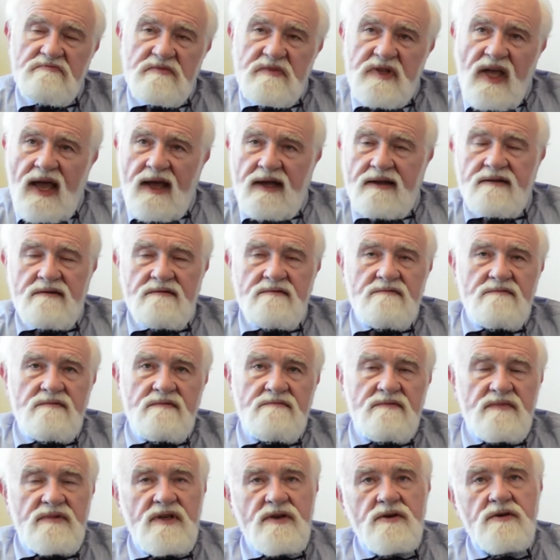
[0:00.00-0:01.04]
that
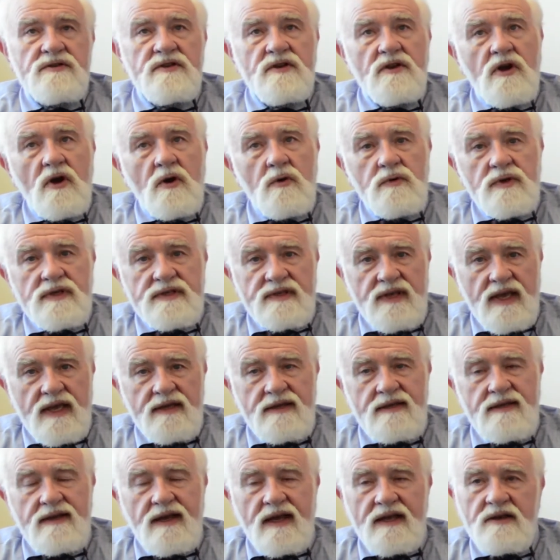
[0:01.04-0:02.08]
years ago we
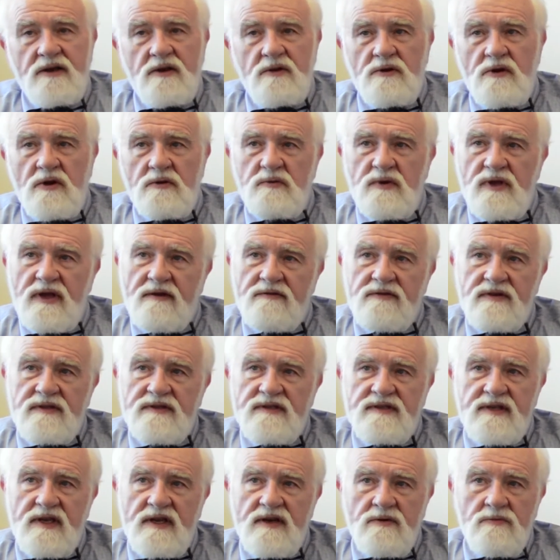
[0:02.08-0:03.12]
said, I don't know if we
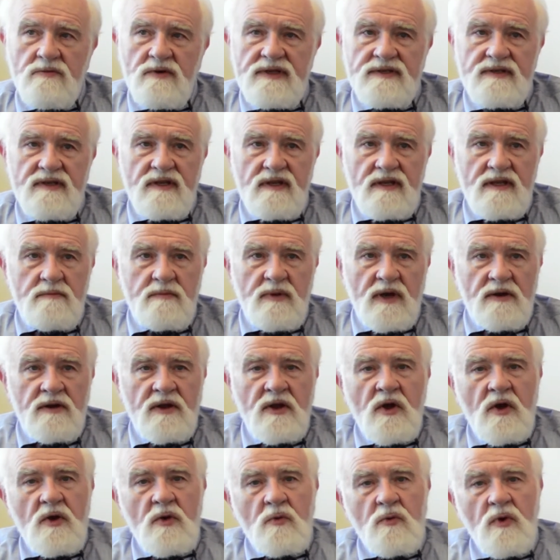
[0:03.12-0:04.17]
haven't said it recently, but
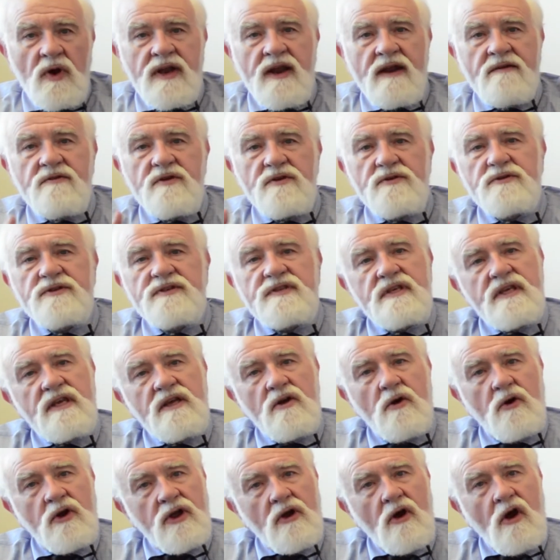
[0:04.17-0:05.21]
whatever you see
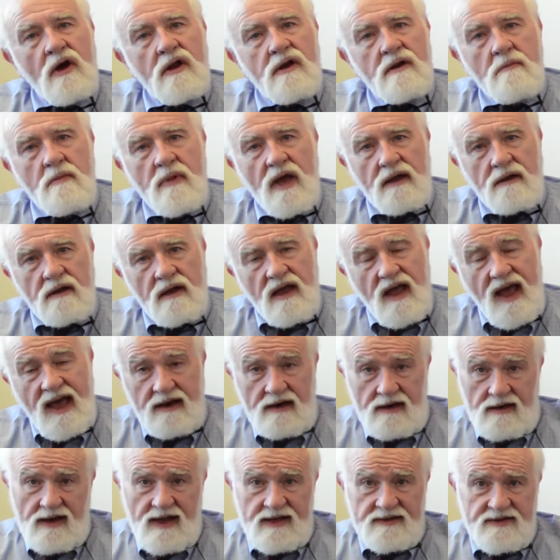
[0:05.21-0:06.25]
going on among
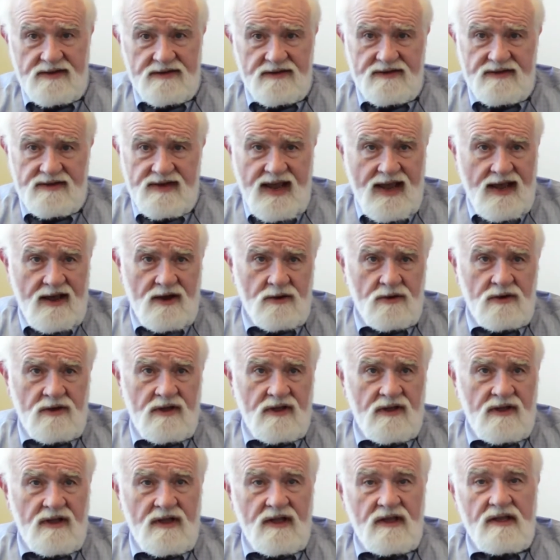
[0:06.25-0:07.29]
adolescents now,
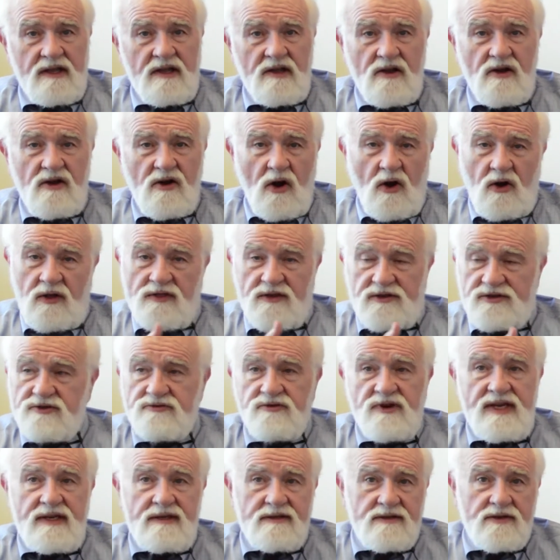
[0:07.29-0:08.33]
on the
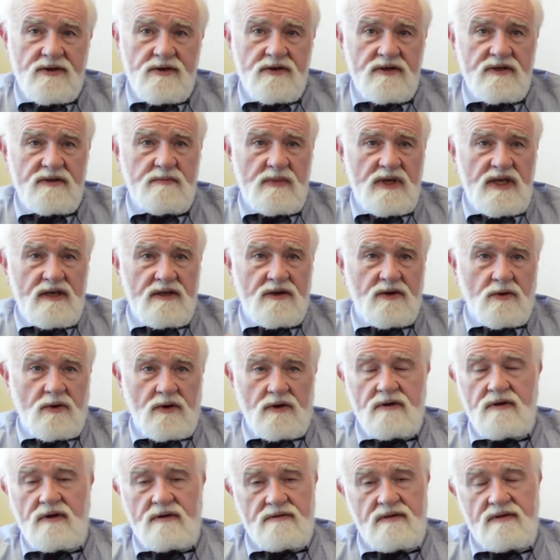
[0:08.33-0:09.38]
street, so to speak,
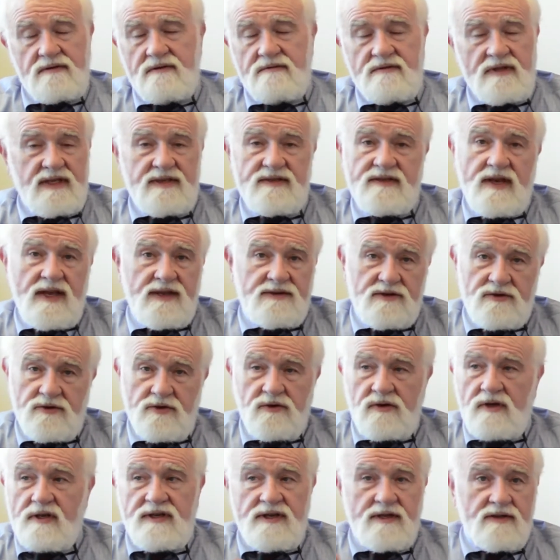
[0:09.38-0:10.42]
or these days
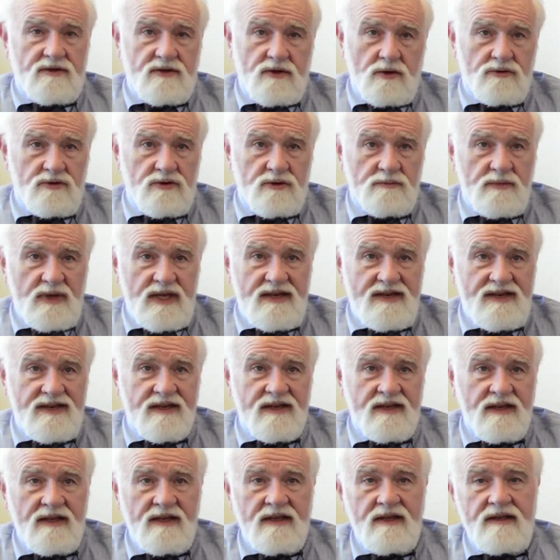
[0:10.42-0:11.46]
certainly in social
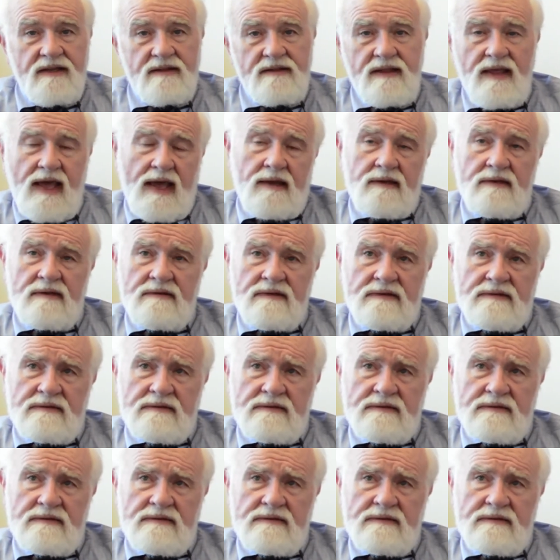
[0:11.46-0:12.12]
media, that